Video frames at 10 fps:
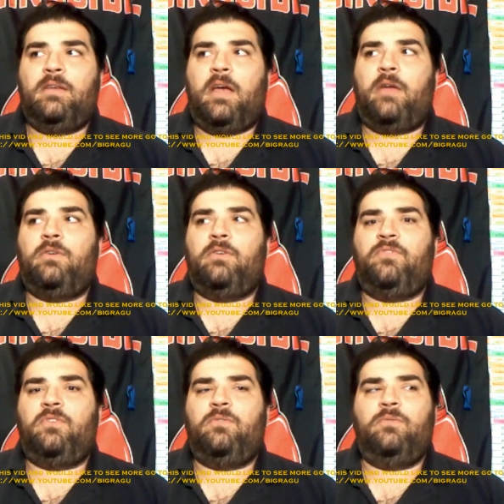I don't know
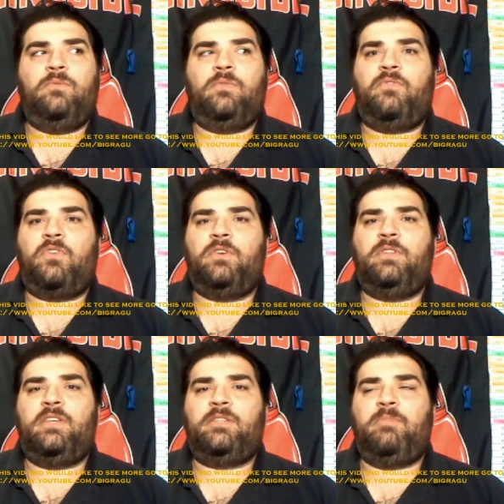if you have heard
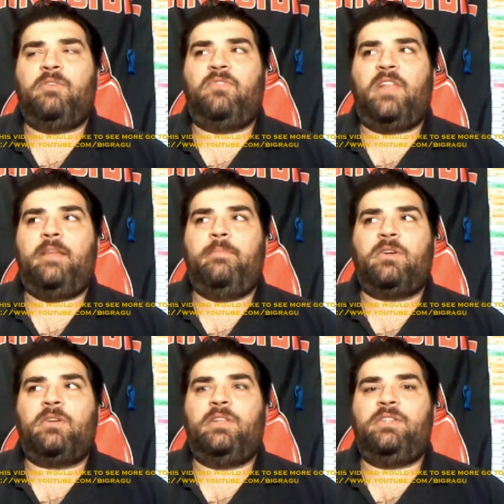this, but Vladimir
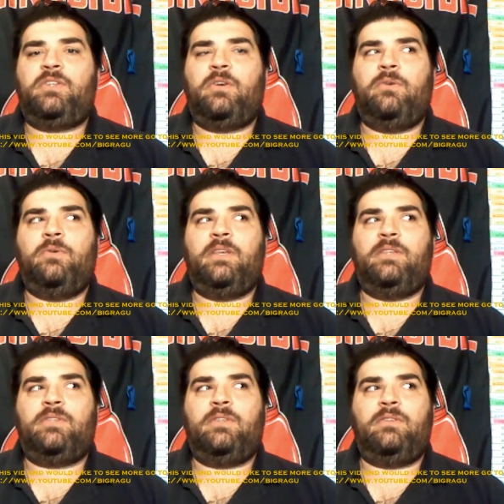Klitschko
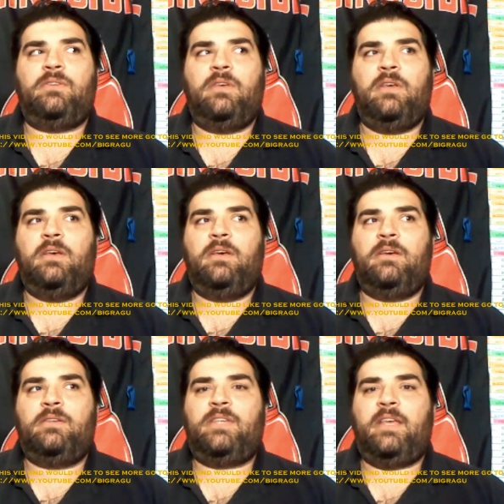isn't
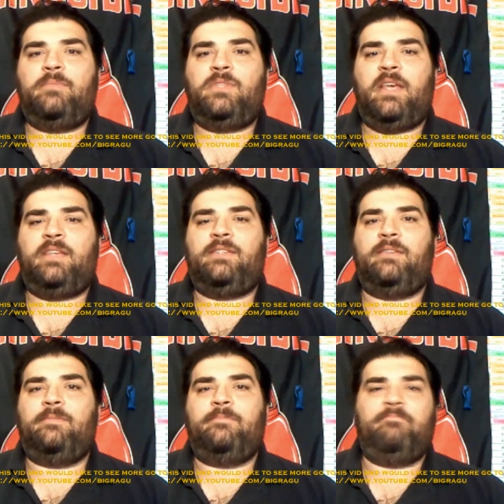Sam Sexton.
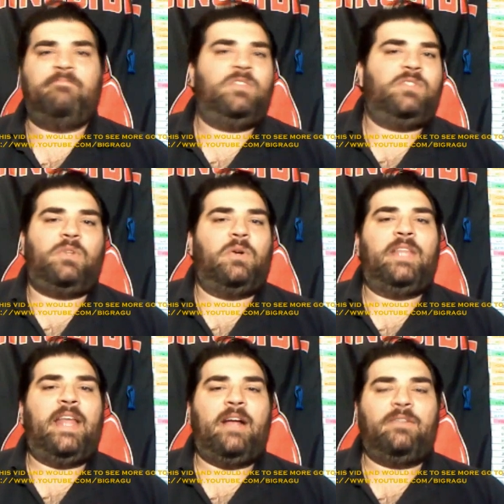Just throwing
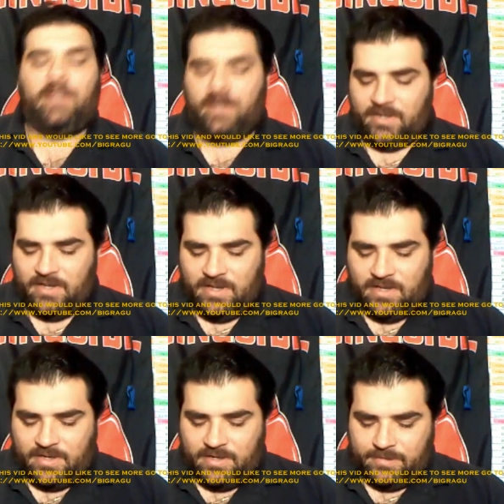that out there.
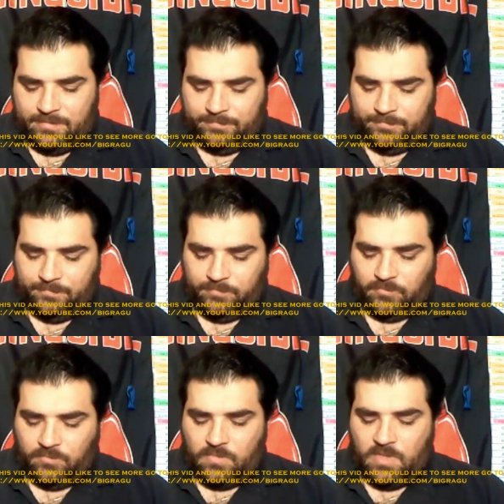Um,
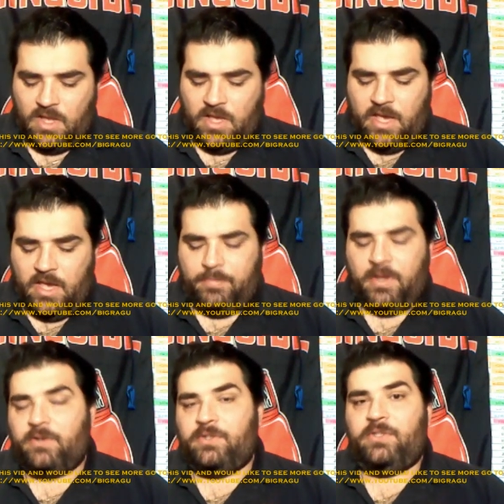he
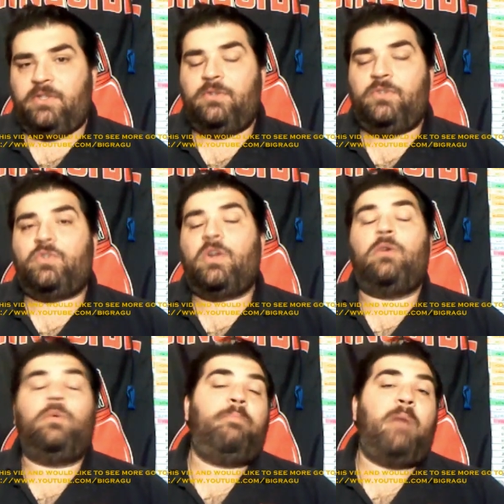appears to
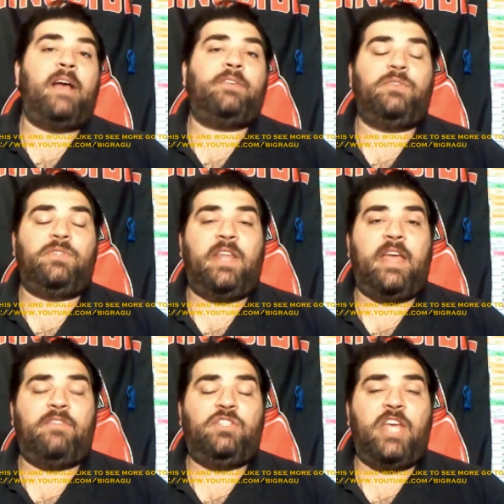struggle with boxers that
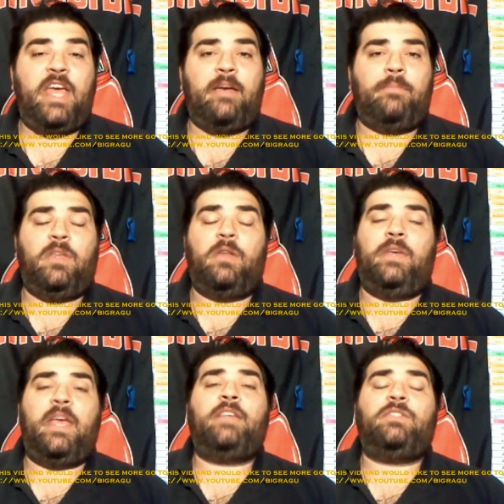have a jab. You know,
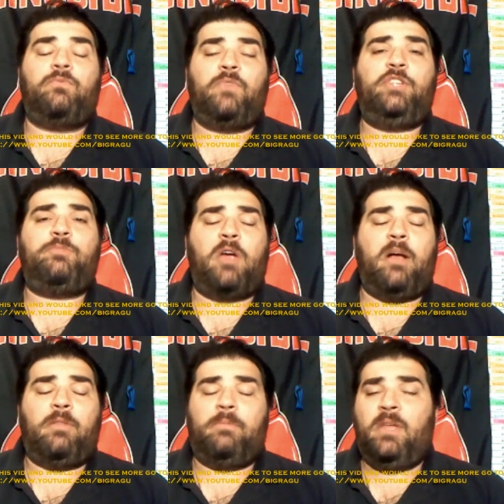he has a reach
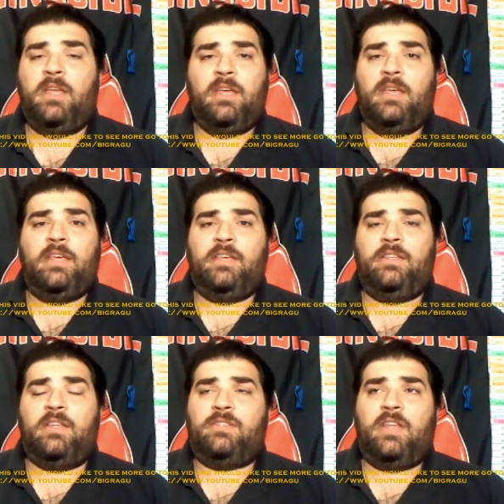problem. He
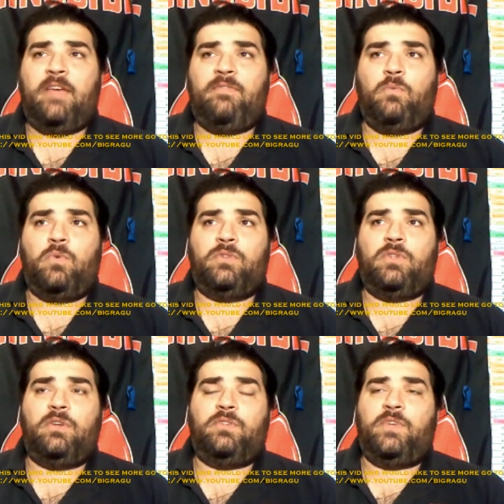doesn't have the world's
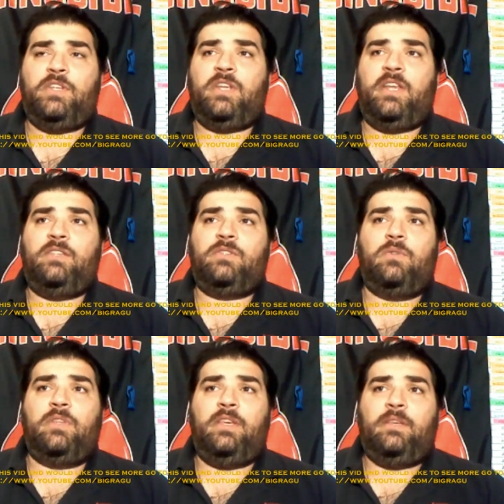longest reach, and he's
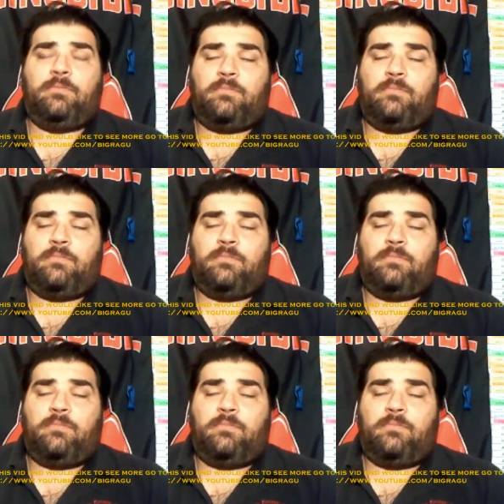only...